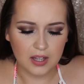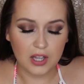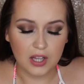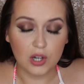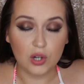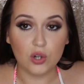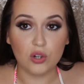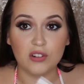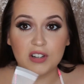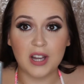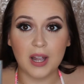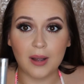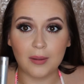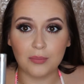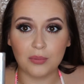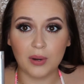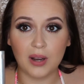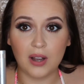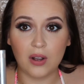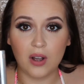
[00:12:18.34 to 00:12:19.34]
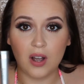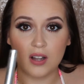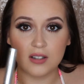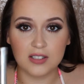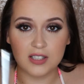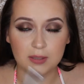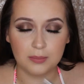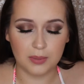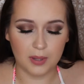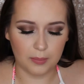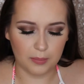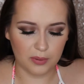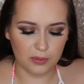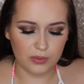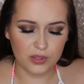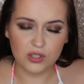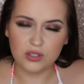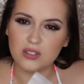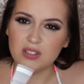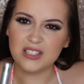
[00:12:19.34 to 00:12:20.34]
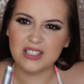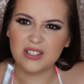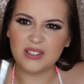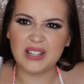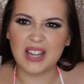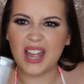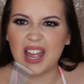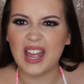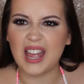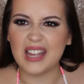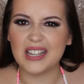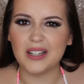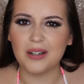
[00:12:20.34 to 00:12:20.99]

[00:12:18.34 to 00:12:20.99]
L'Oreal Brow Artist Plumper, which is okay.